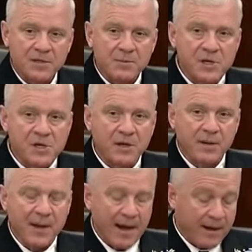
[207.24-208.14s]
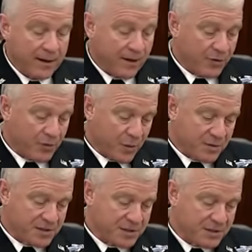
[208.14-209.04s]
some mission command and control
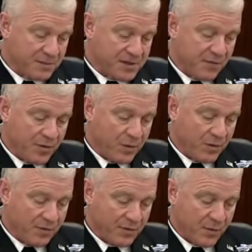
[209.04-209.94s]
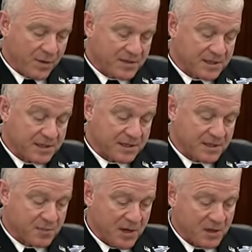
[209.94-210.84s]
systems, if you will, for the 160th
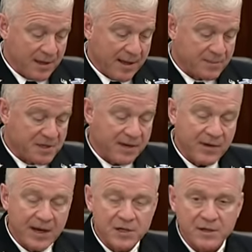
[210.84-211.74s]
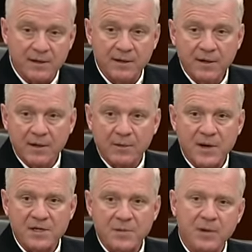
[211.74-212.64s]
Special Ops Aviation
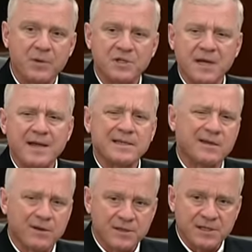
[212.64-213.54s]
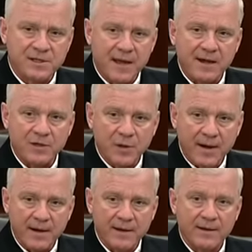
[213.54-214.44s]
Regiment, which ties in our mm-hmm. synthetic
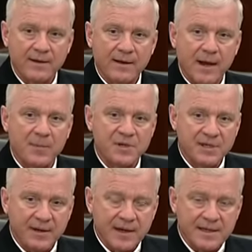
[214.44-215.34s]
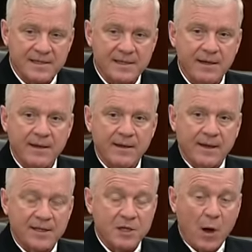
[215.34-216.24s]
training opportunities.
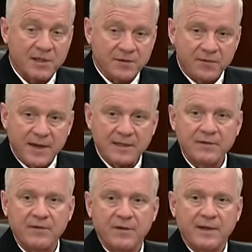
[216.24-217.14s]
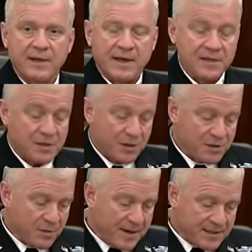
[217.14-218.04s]
It's cost effective and it's
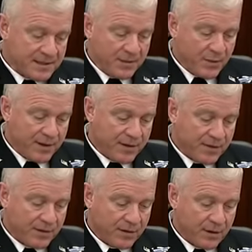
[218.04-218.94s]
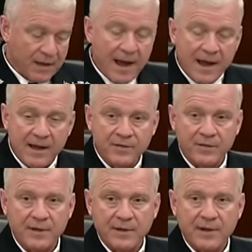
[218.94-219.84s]
also nested with our live
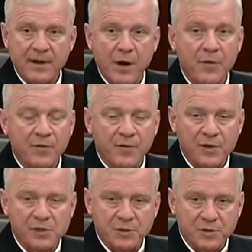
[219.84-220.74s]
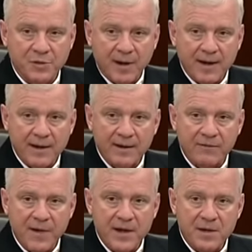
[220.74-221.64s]
and other virtual training
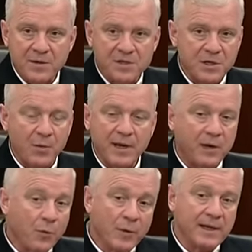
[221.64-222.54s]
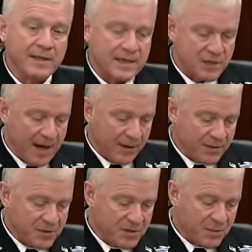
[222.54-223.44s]
venues so we can really
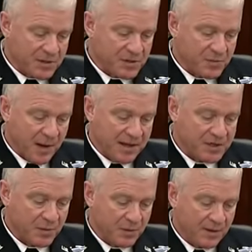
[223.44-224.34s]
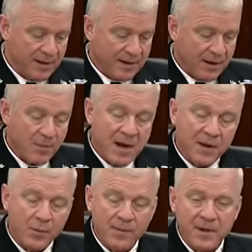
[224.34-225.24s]
challenge as much as possible our men
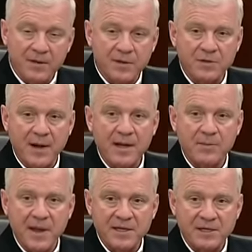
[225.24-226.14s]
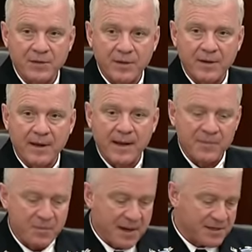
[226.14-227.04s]
and women in the training base in order to
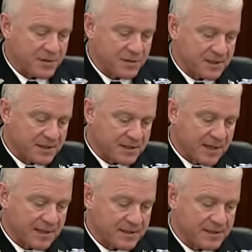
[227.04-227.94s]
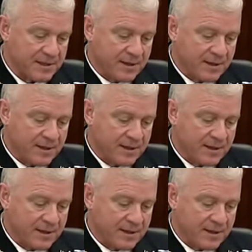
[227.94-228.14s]
optimize their success.